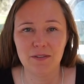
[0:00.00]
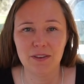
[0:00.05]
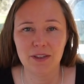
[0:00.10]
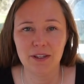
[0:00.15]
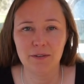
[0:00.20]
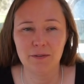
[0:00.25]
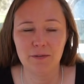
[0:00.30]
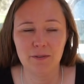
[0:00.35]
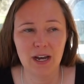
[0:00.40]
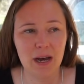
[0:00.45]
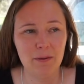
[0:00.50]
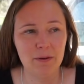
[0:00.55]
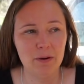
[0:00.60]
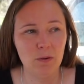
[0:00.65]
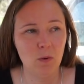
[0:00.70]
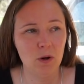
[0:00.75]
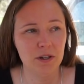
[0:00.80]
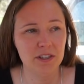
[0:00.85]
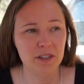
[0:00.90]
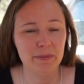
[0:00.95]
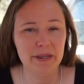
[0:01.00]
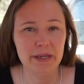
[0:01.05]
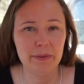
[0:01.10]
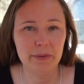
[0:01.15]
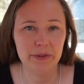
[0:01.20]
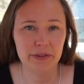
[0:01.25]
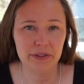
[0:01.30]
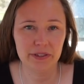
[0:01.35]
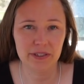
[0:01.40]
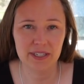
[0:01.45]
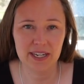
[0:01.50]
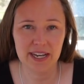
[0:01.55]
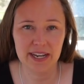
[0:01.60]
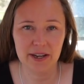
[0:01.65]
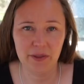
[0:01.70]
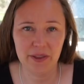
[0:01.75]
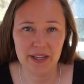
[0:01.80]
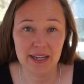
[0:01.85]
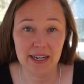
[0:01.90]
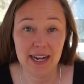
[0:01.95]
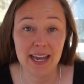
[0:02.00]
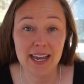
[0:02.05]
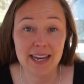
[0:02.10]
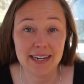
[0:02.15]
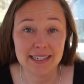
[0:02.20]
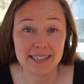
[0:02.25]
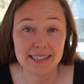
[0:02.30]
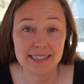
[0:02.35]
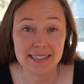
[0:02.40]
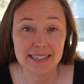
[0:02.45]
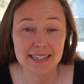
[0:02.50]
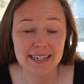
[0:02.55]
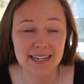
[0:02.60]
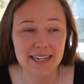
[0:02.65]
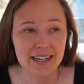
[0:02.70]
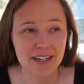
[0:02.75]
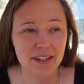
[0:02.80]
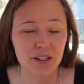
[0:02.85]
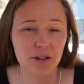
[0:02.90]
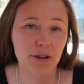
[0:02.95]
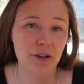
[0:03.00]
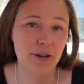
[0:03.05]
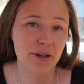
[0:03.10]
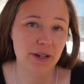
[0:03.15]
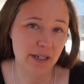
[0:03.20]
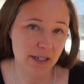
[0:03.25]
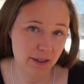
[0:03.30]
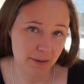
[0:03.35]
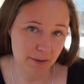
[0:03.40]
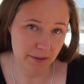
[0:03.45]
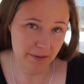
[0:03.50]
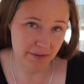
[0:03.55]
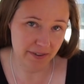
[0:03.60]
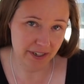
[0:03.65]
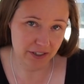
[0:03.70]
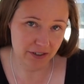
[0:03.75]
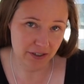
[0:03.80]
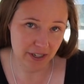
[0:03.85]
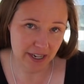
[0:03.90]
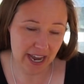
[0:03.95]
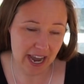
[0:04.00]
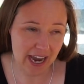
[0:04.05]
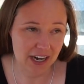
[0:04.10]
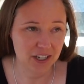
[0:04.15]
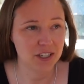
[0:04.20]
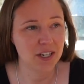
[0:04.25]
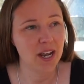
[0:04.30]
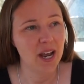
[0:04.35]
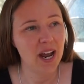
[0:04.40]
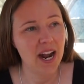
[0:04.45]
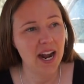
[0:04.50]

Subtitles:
the farmer wants people to stay on their land to earn a little bit of extra cash.